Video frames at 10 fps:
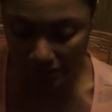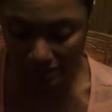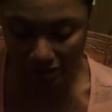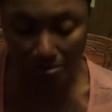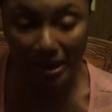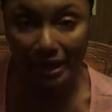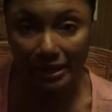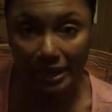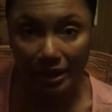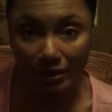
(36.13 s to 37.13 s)
case of
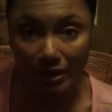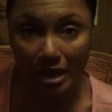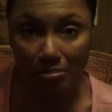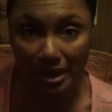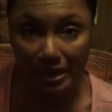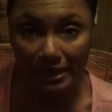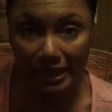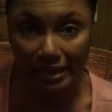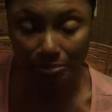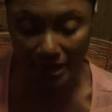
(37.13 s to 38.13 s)
Medicare and
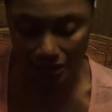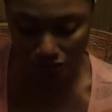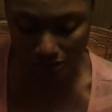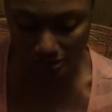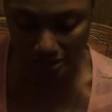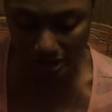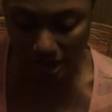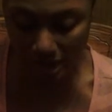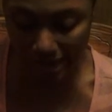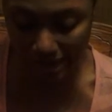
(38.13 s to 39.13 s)
Medicaid patients,
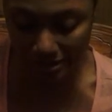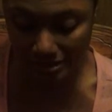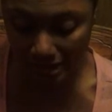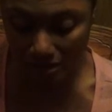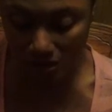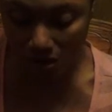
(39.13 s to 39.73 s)
and state